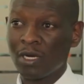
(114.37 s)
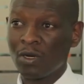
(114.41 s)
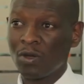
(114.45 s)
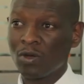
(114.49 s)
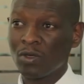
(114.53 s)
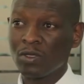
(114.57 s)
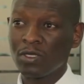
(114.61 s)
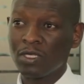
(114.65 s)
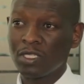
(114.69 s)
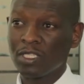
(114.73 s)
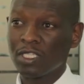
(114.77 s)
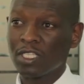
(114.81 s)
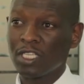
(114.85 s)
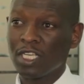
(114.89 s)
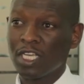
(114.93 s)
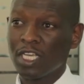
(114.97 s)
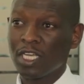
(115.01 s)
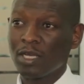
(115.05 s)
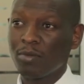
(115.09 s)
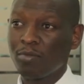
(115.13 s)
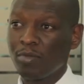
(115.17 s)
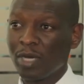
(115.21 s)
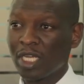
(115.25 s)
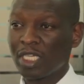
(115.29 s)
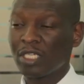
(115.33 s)
loans,
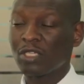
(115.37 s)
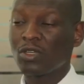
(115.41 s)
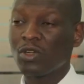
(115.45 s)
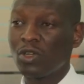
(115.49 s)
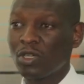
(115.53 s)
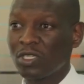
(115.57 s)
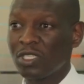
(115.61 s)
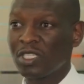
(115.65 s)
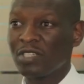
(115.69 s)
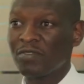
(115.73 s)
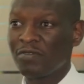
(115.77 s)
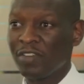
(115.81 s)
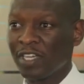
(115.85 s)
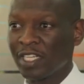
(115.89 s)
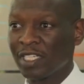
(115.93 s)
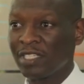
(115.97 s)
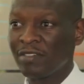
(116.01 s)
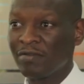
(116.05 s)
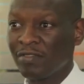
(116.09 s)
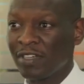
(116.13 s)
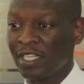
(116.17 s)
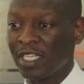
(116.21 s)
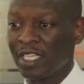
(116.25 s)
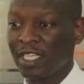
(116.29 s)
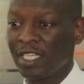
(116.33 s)
but cost
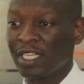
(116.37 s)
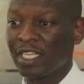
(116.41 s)
effectively.